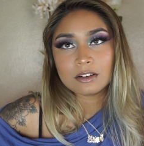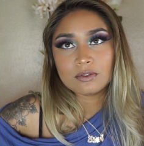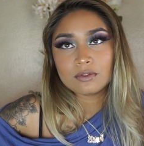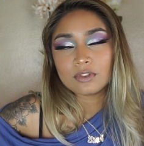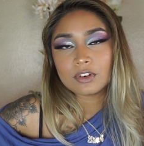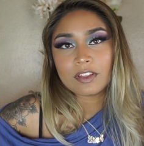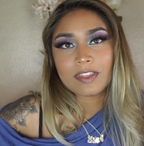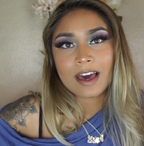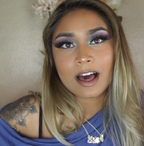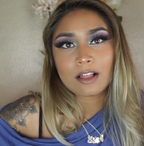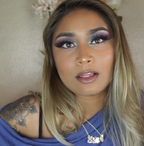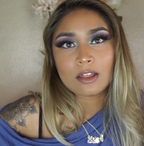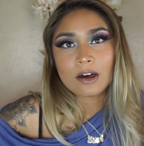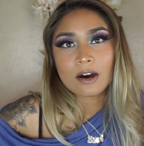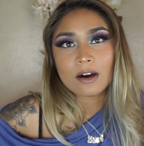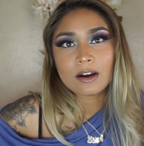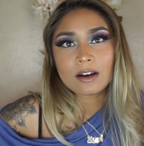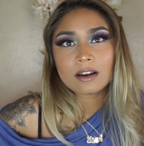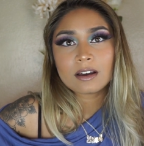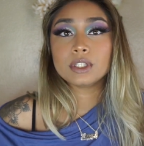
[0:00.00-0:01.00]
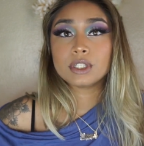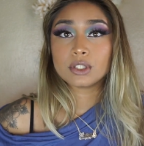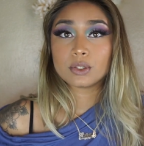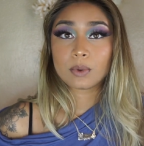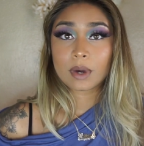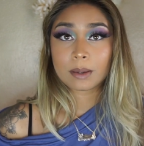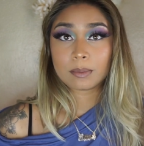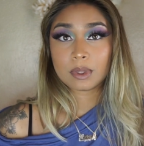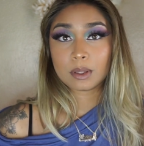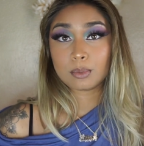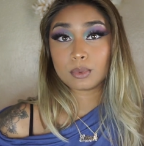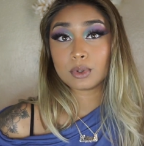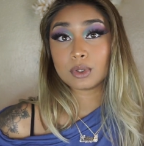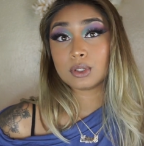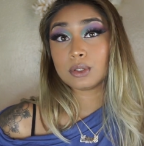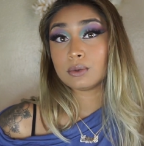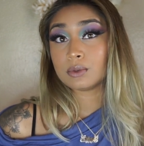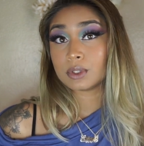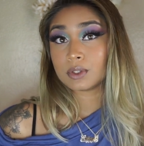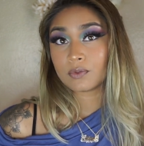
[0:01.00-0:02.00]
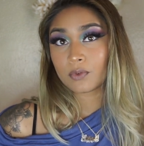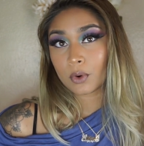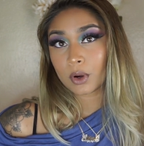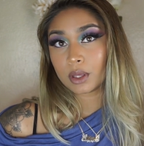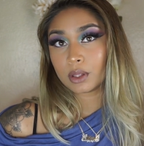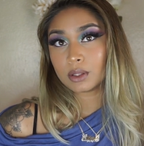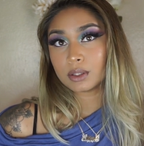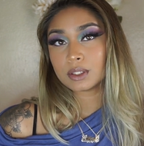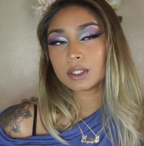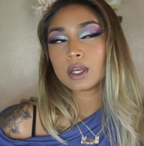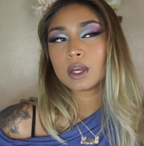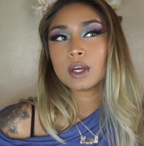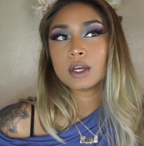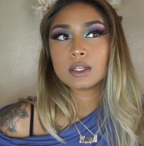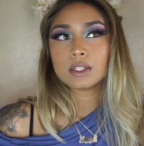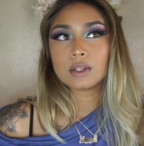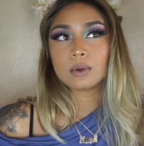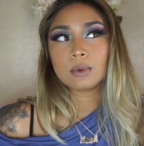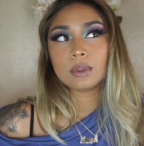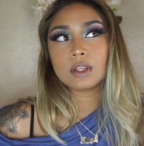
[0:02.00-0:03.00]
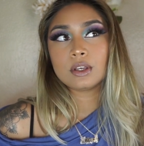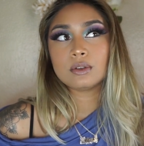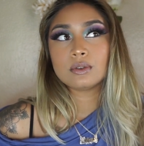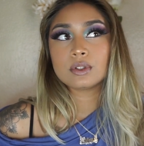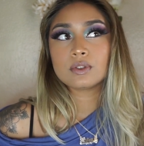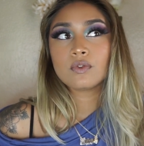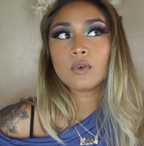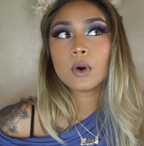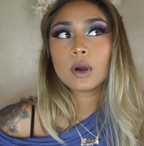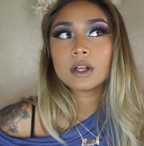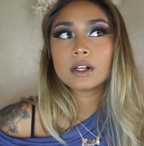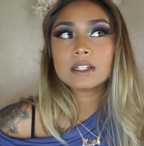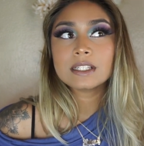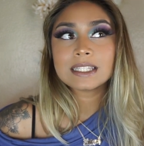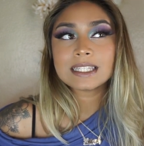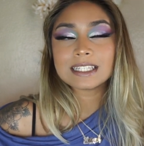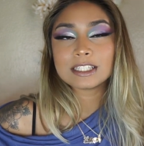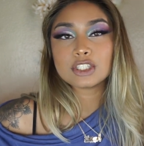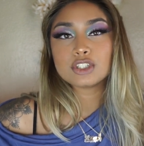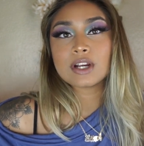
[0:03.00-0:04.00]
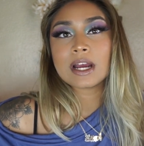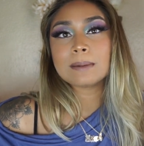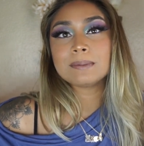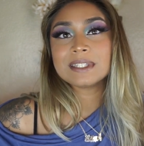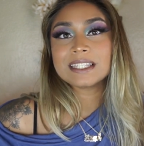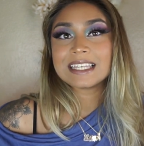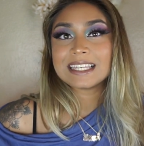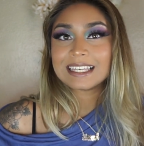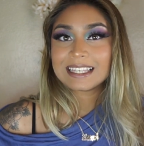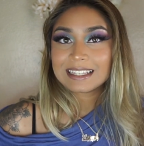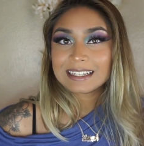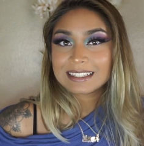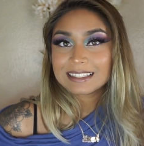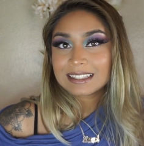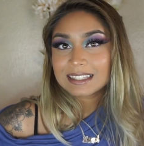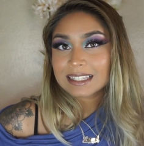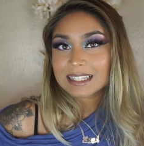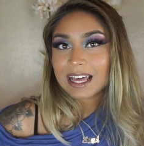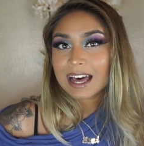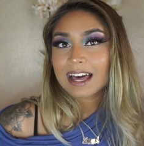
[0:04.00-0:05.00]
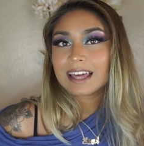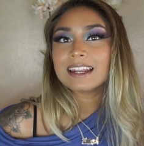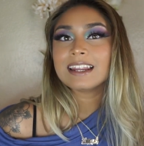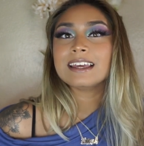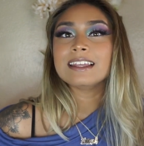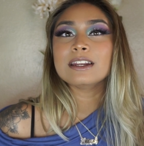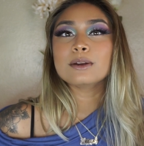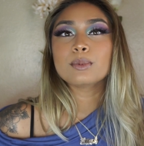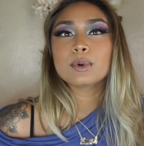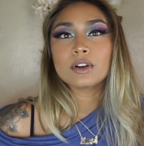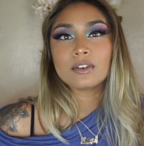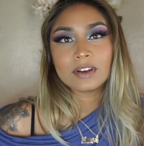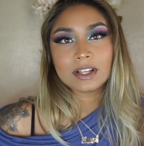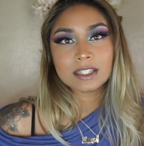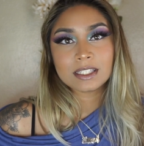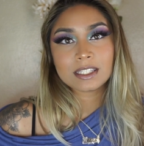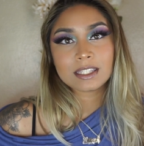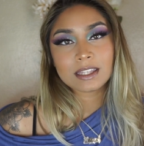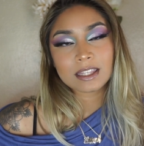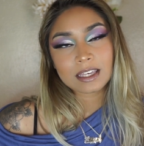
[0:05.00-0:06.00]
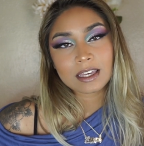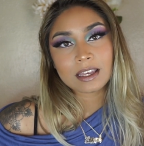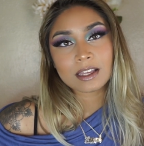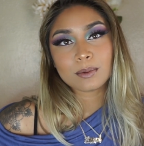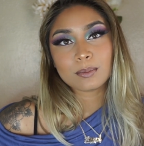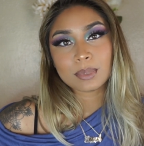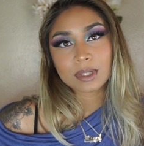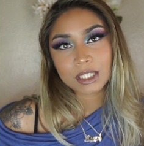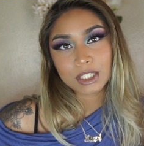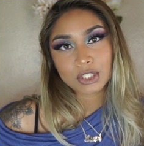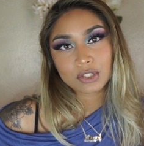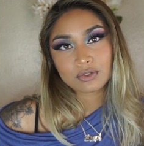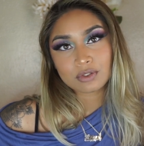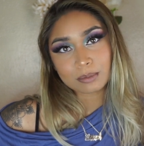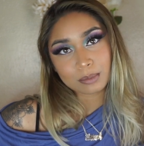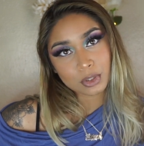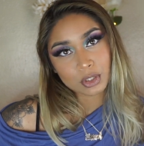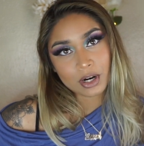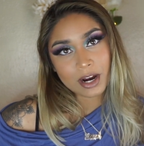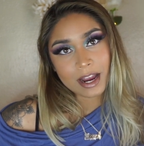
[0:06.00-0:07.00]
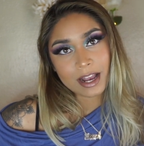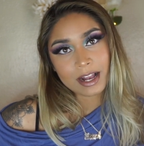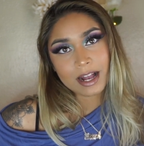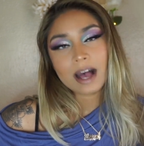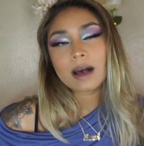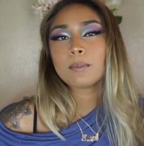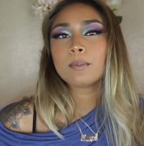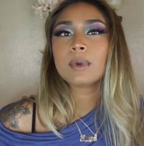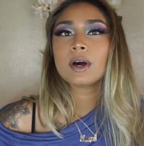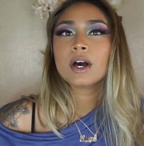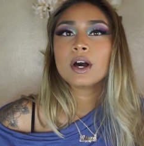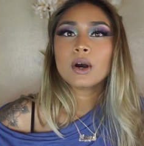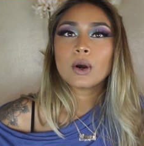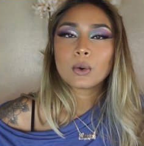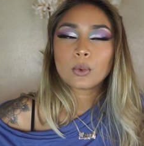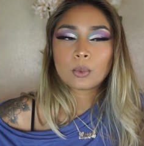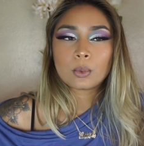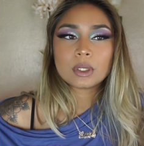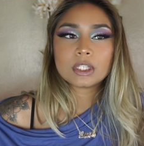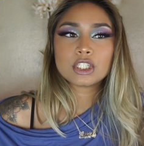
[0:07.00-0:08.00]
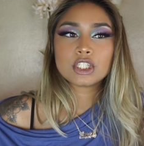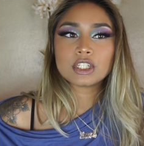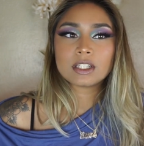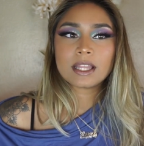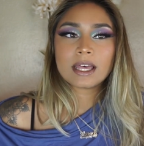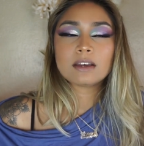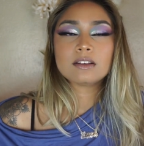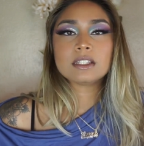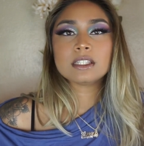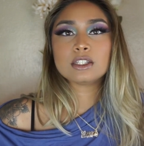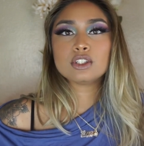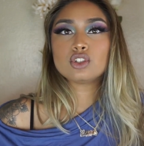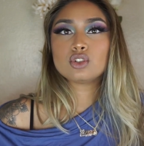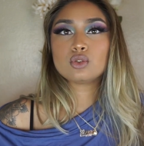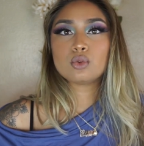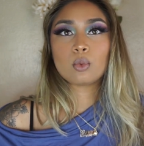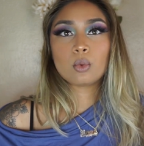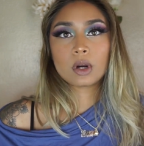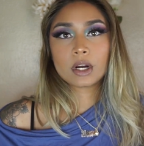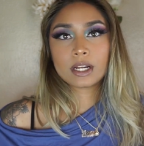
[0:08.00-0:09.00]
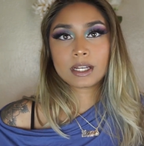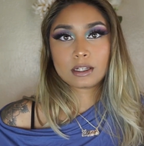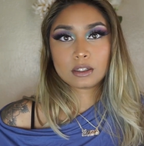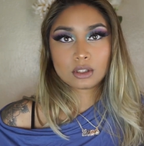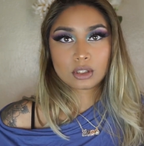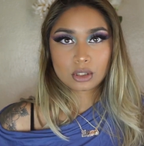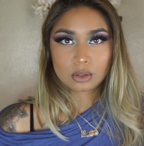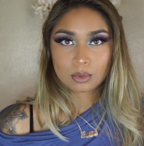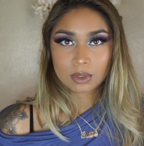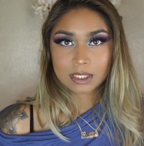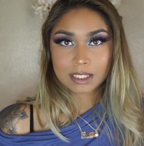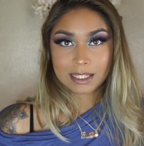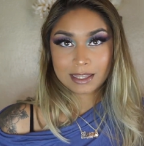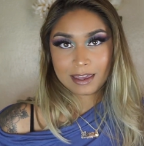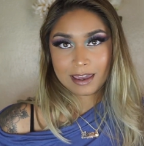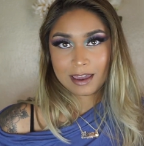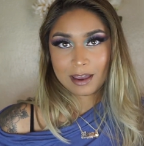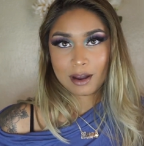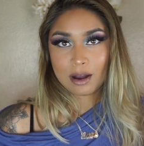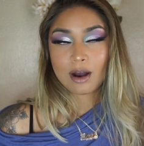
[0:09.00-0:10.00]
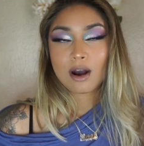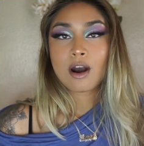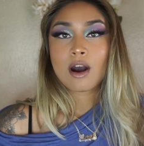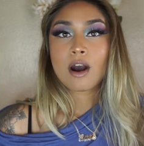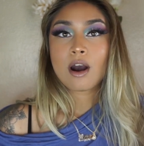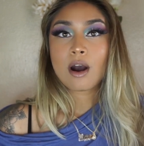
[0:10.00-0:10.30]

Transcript: in for that long, which is why people use foils. So when they use foils, it traps the heat inside and it prevents the bleach from drying up, which allows it to work and do its thing